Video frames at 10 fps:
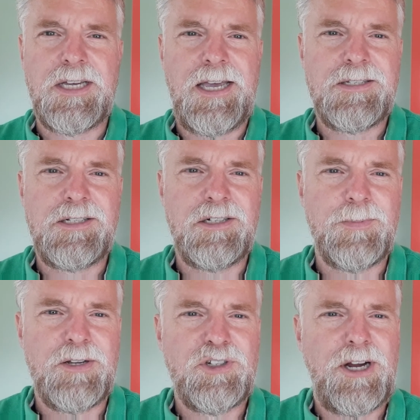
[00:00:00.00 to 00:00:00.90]
I had to learn
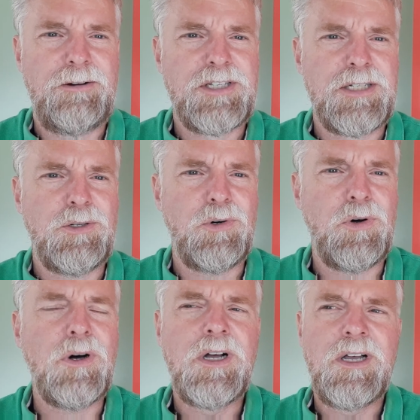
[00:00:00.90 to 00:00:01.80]
about charity
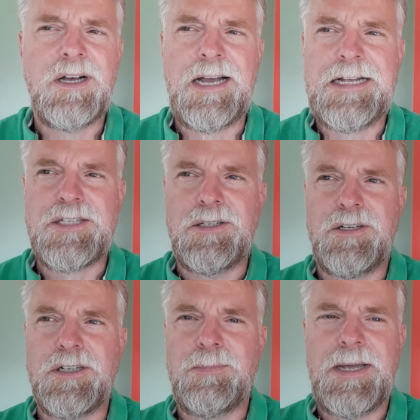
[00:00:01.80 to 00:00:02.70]
law, I had to
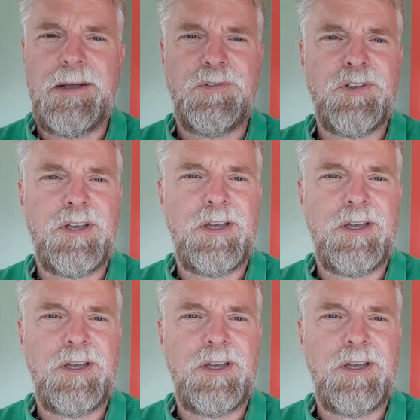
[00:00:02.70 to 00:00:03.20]
learn about